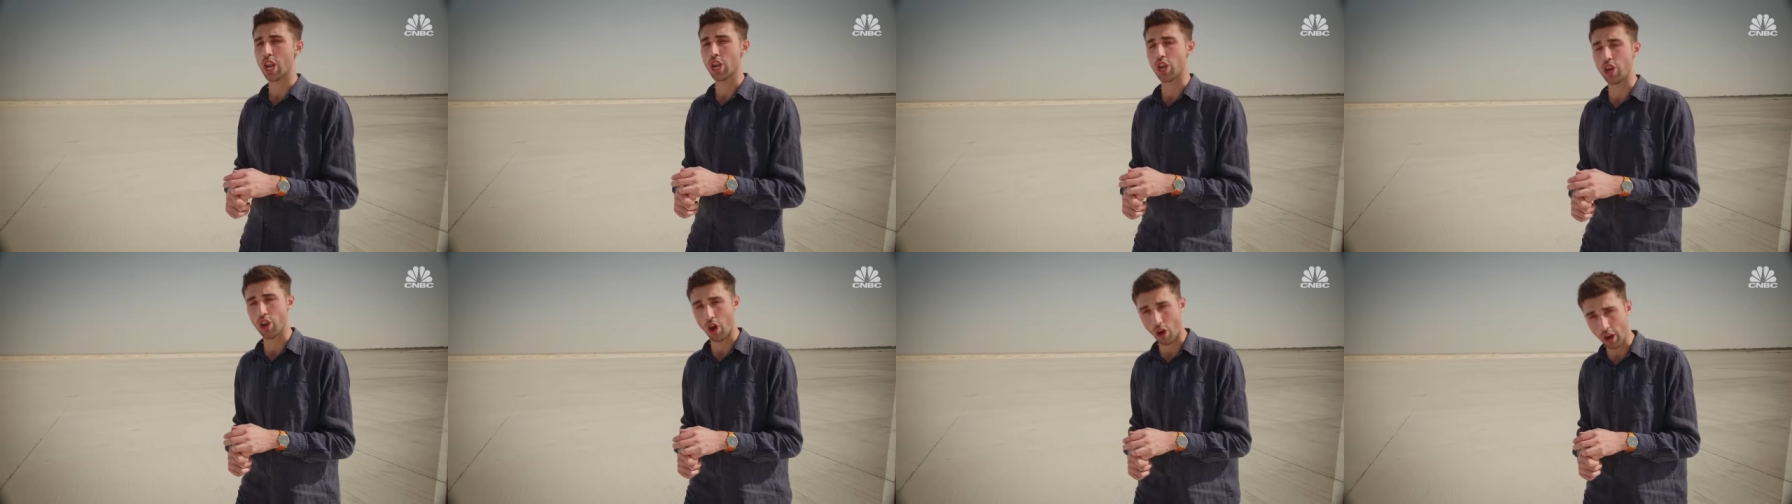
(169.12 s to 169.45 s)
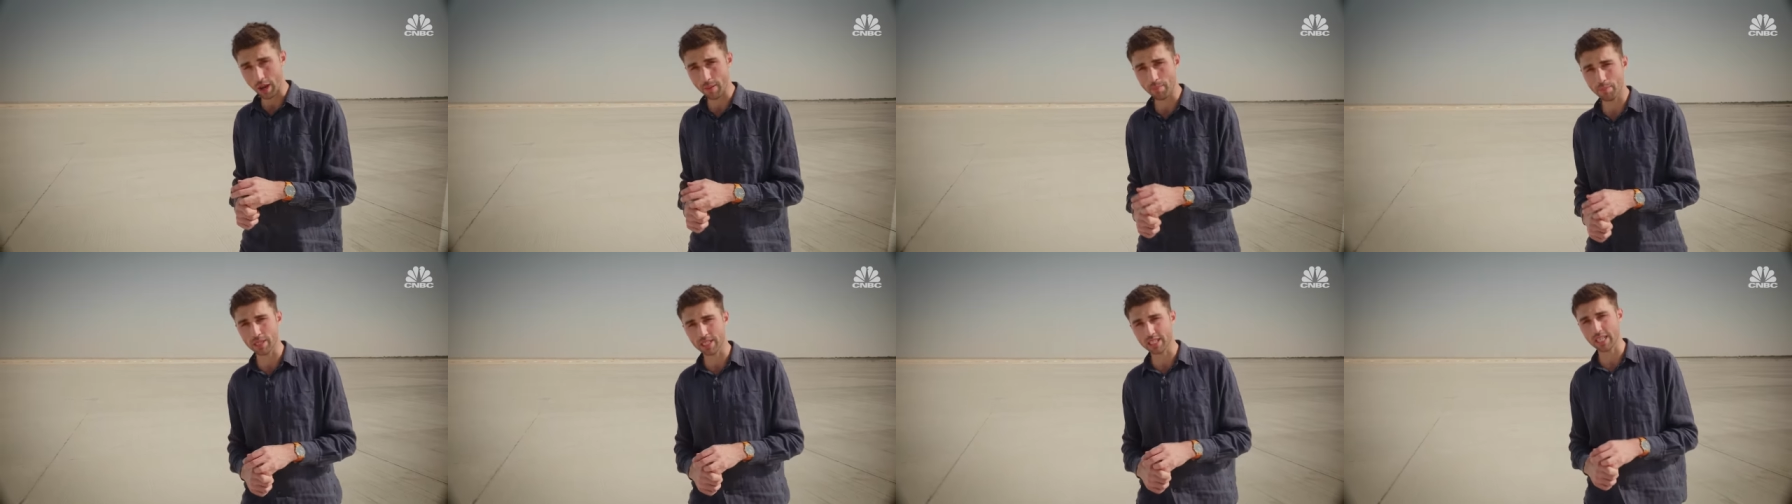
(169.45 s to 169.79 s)

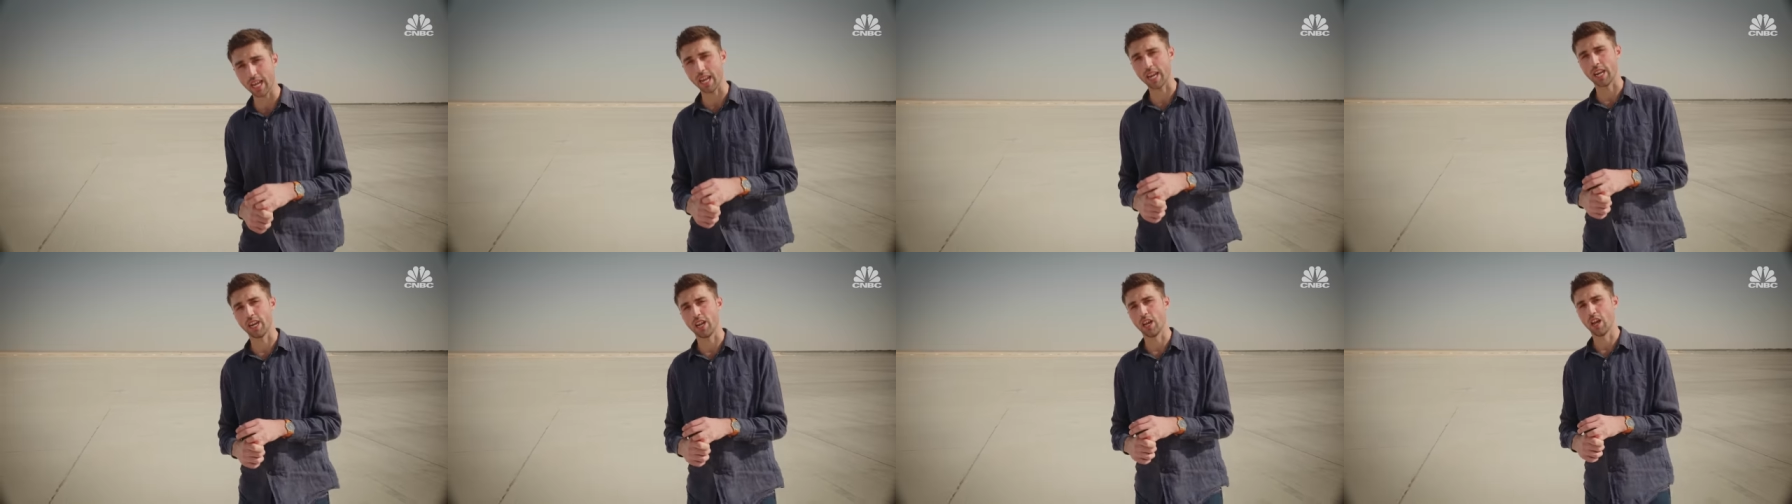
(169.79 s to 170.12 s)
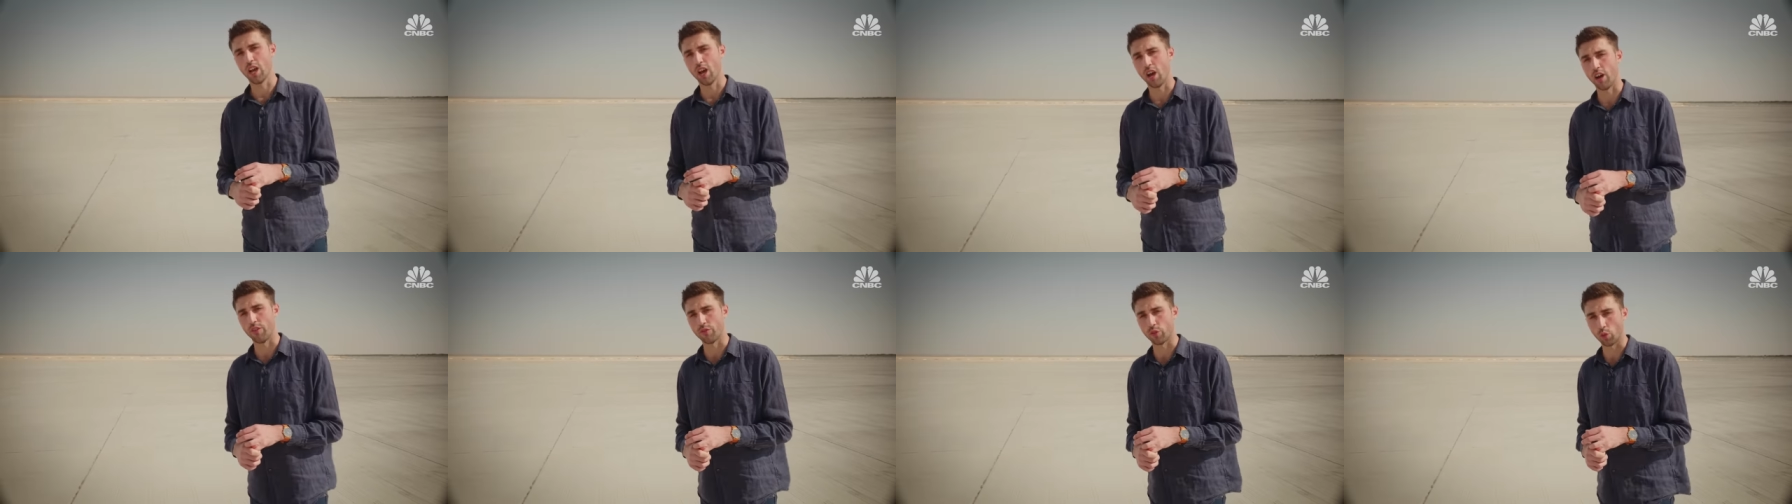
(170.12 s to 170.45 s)
nine percent
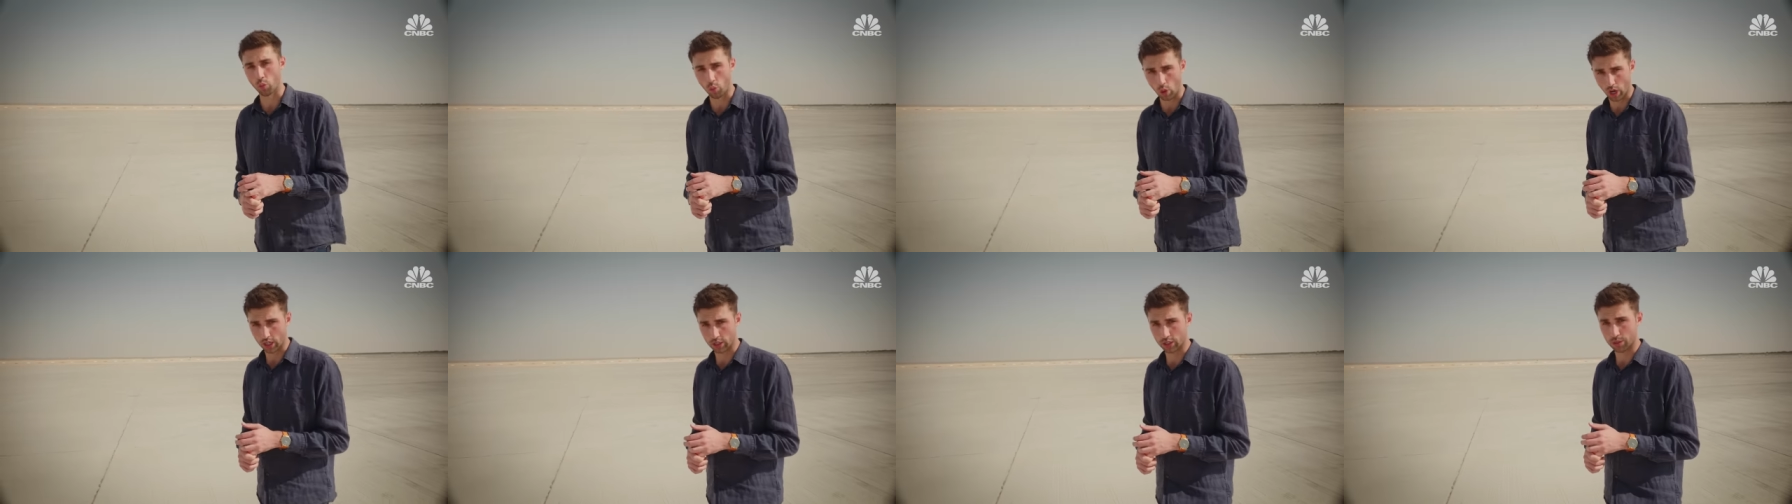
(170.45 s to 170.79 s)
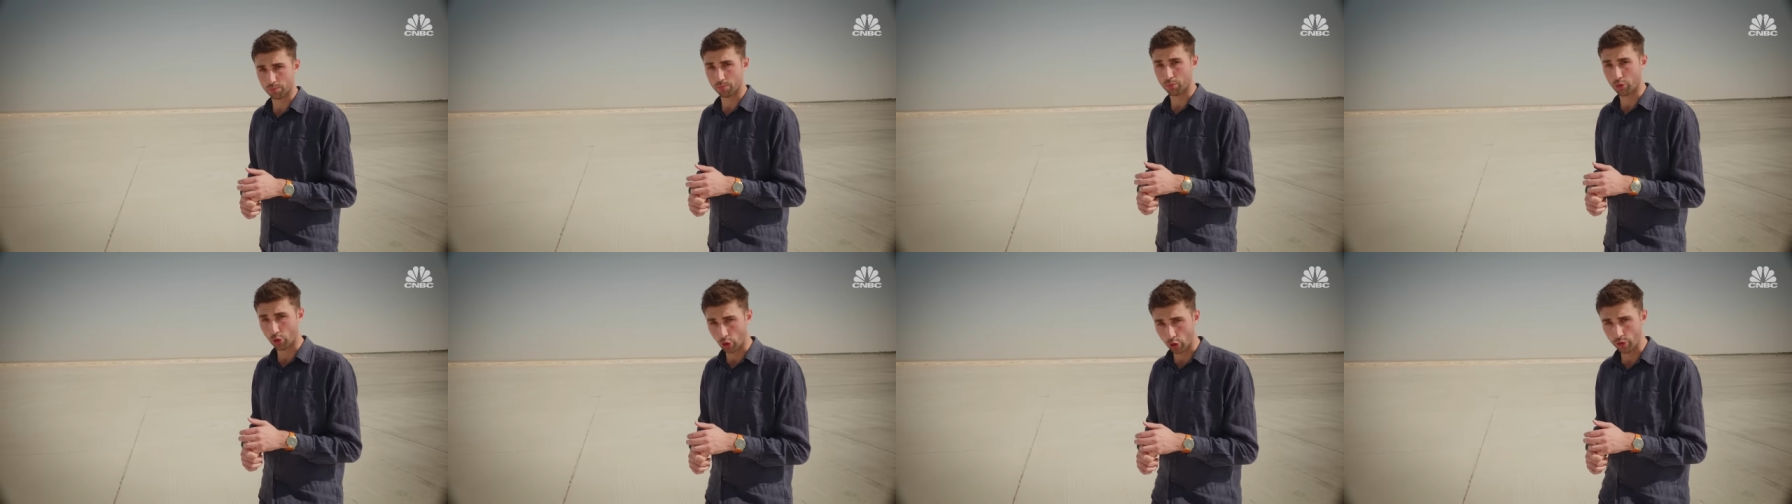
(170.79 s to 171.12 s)
of the world's
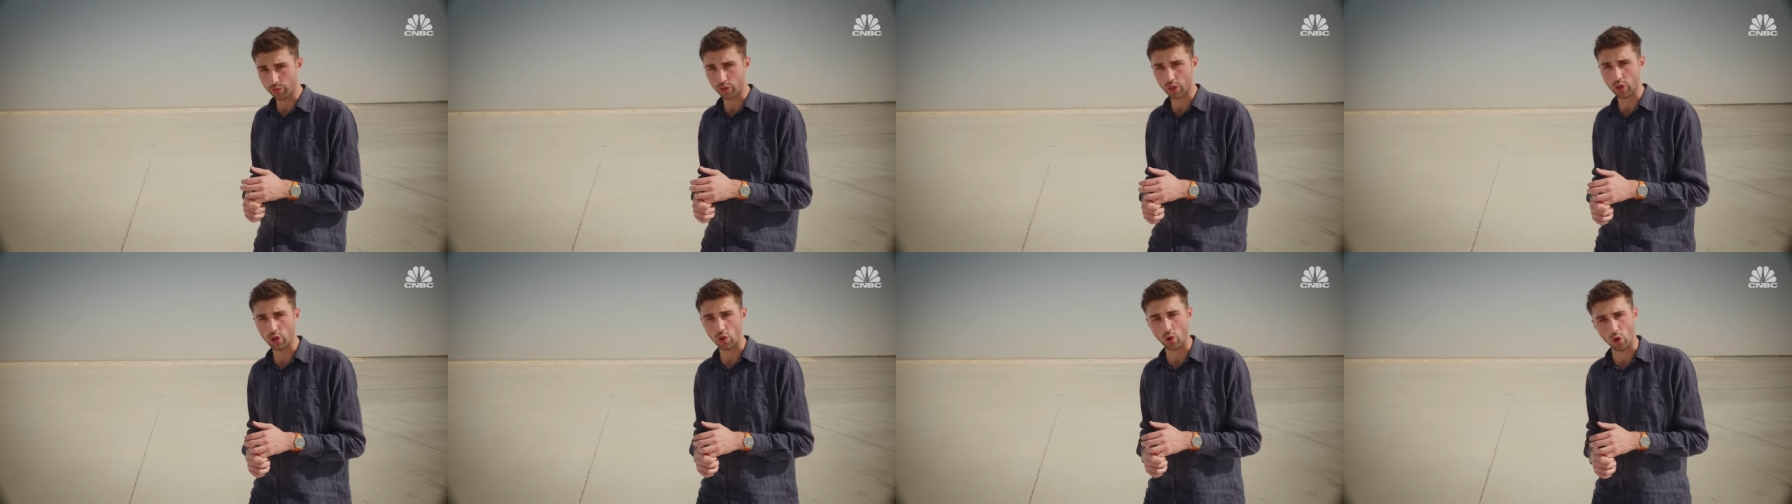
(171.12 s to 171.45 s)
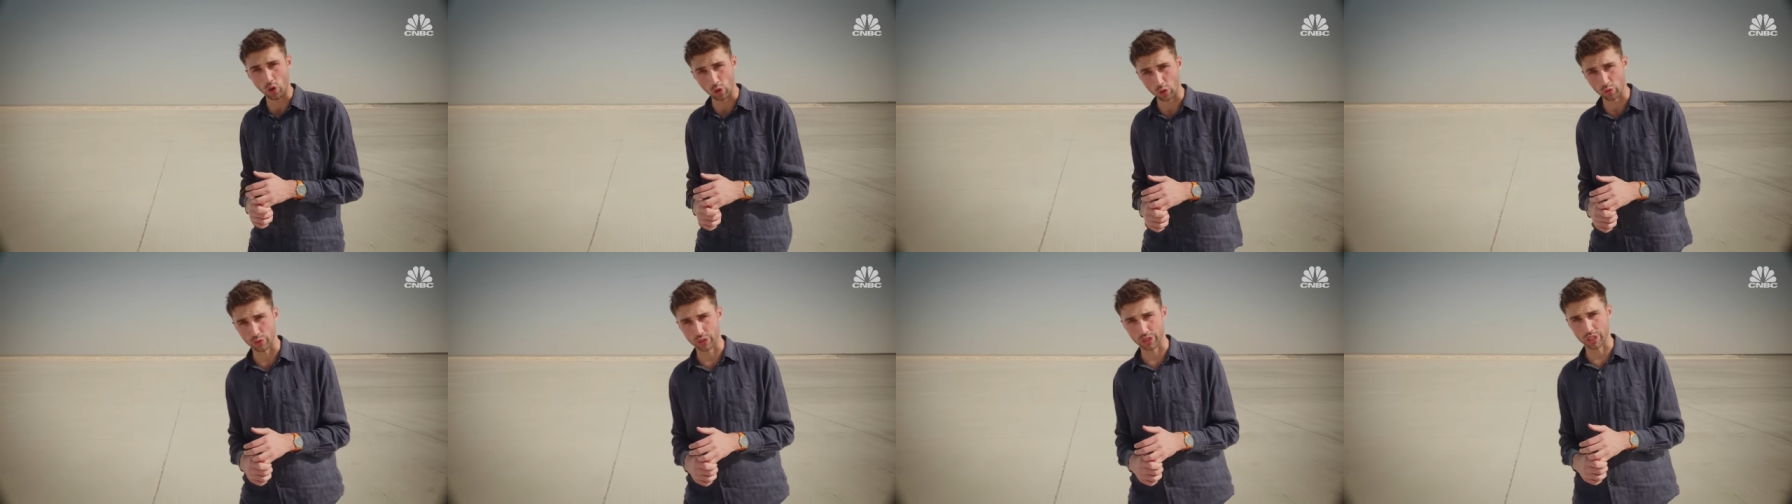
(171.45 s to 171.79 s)
proven
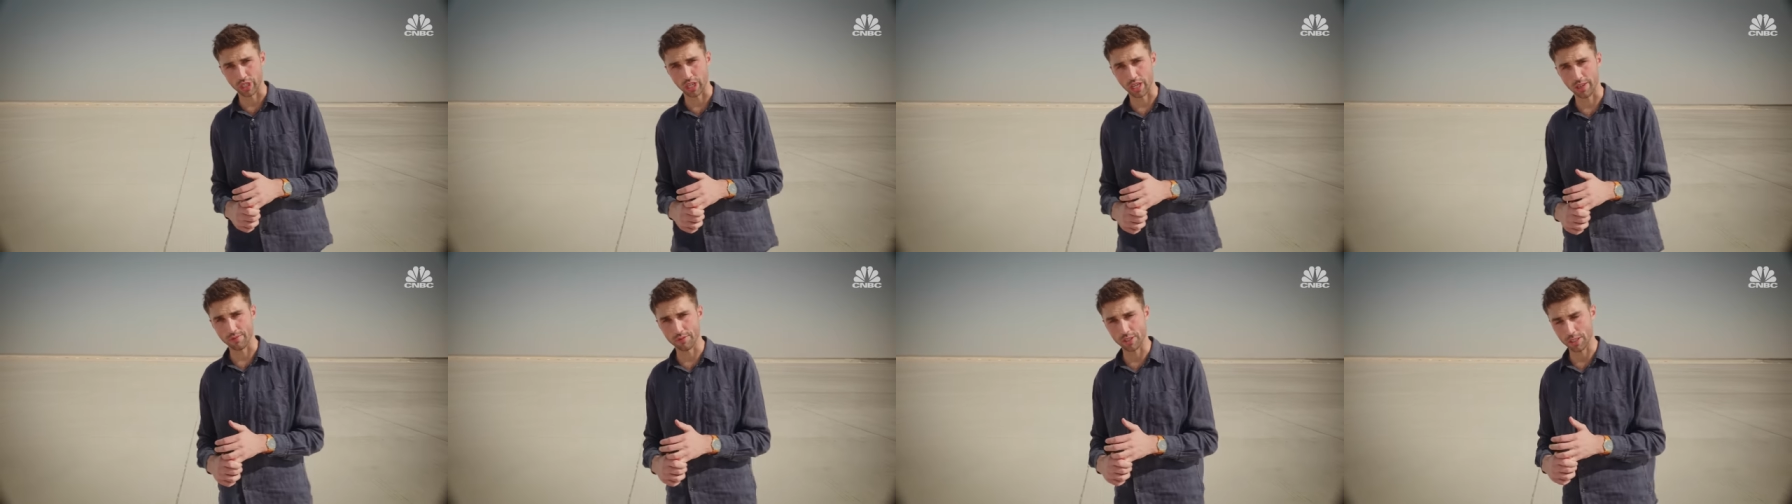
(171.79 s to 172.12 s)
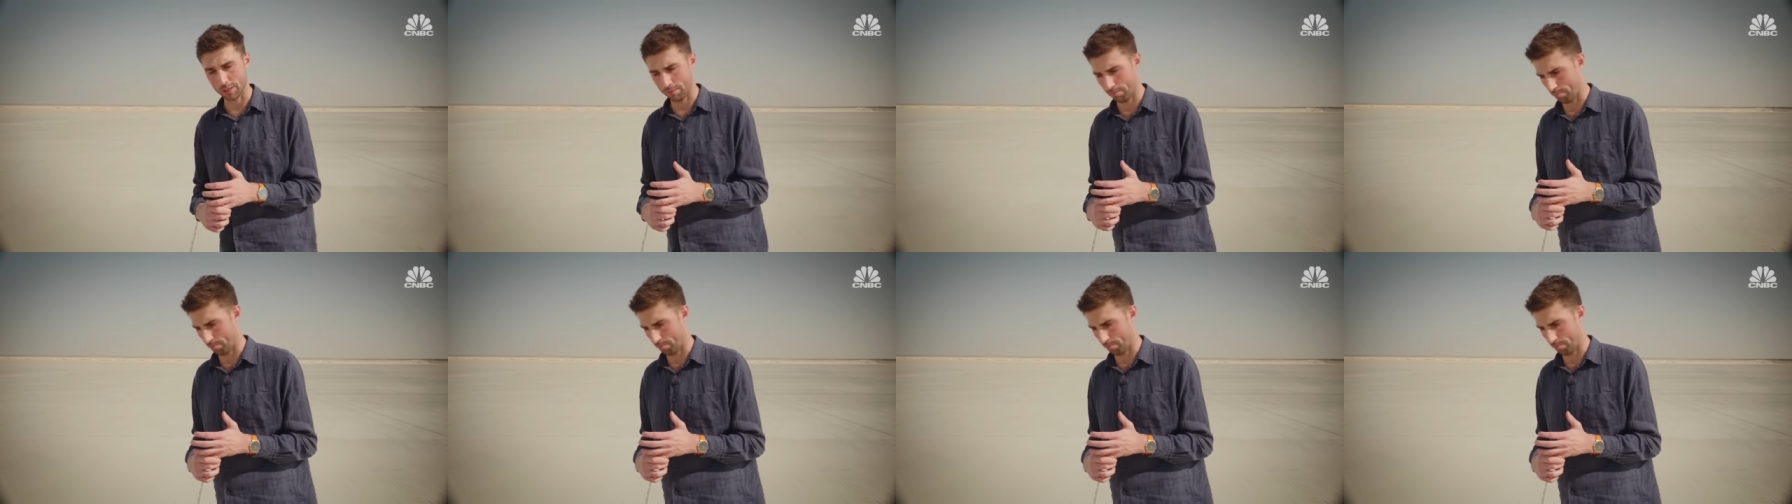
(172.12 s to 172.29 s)
oil reserves.